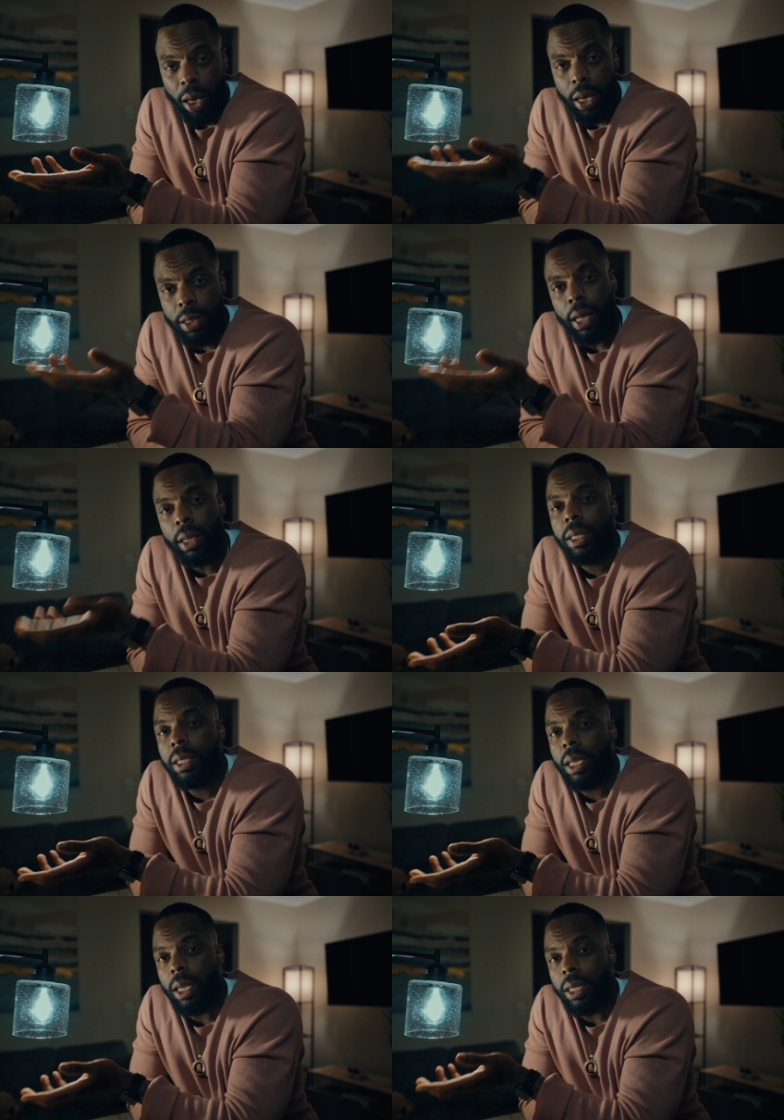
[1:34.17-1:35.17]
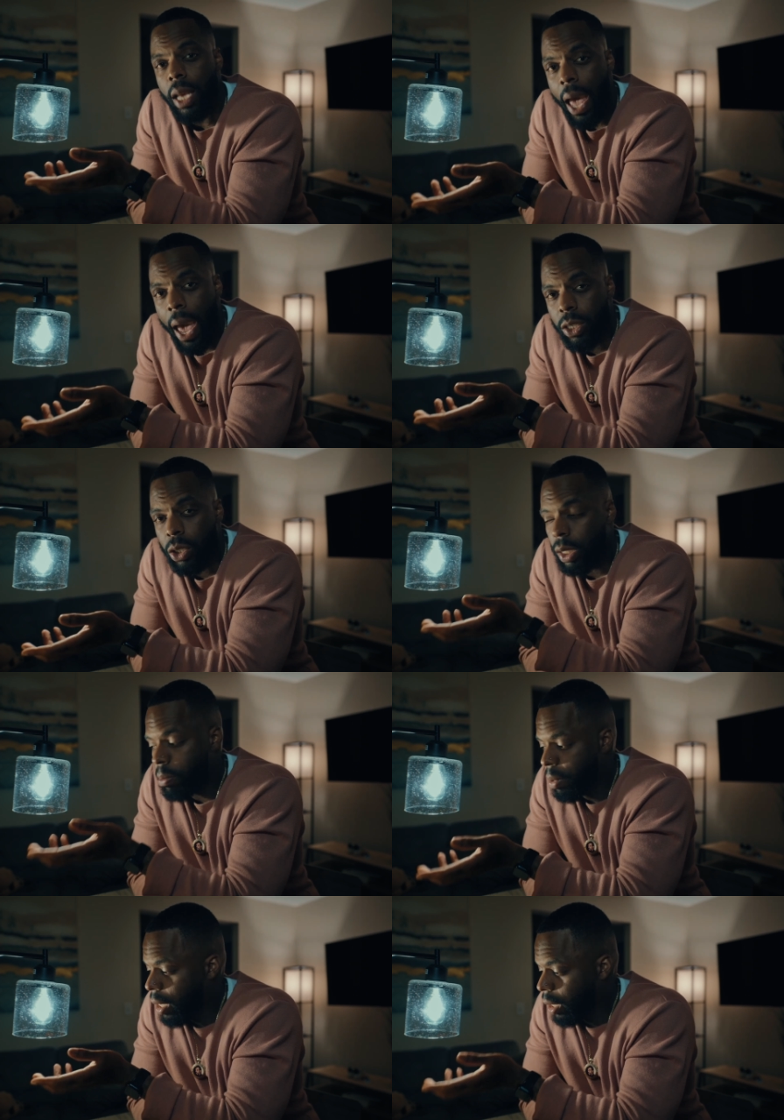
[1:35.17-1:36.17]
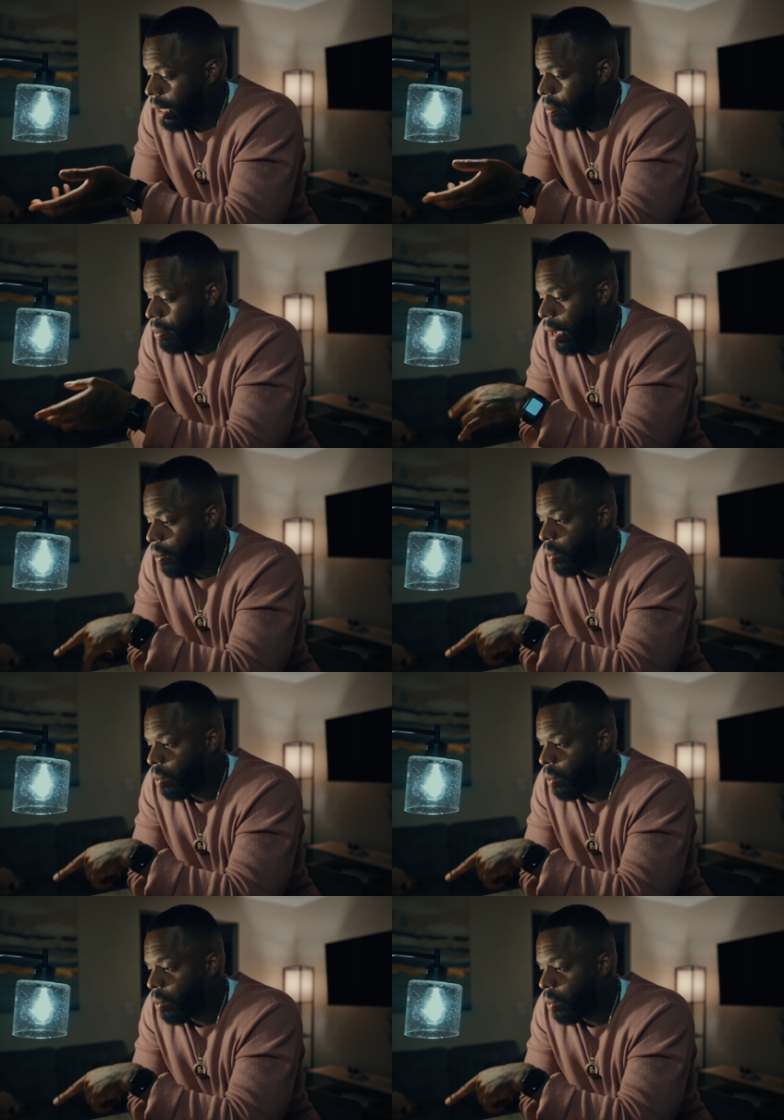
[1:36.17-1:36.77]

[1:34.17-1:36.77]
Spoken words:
is that this scene is actually being lit by